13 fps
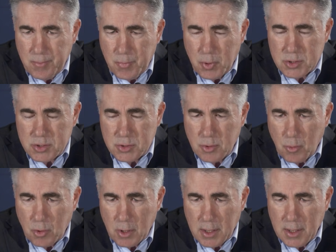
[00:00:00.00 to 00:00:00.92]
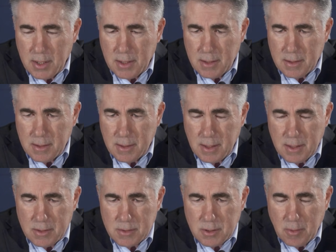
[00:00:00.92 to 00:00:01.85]
puts the work in
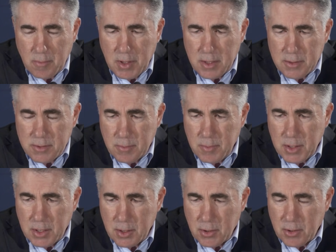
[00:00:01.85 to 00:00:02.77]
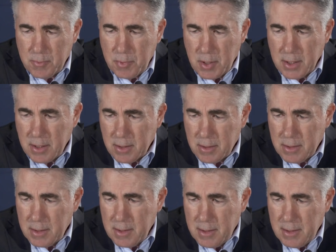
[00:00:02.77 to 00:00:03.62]
and is committed to being a good player.